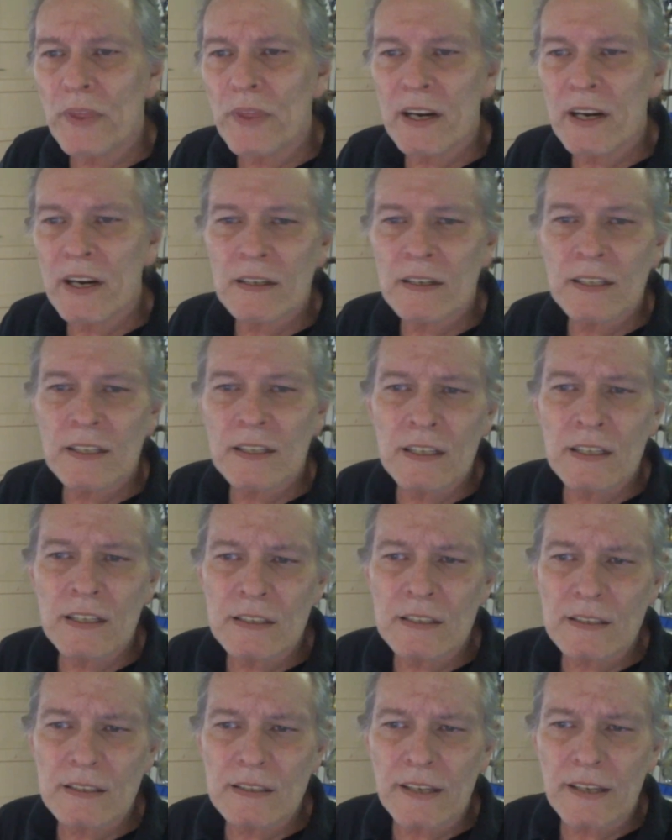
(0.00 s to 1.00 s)
there
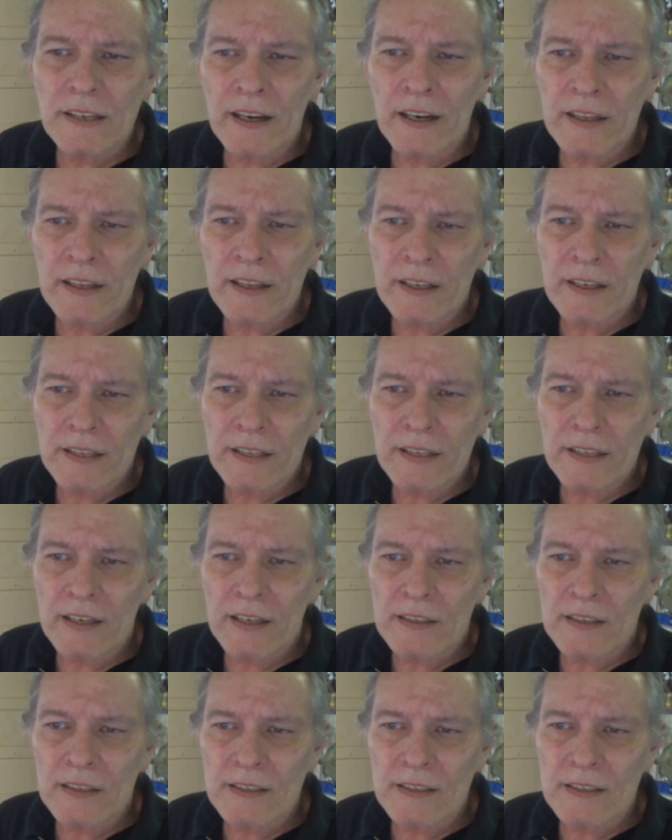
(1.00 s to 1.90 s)
is a guy there that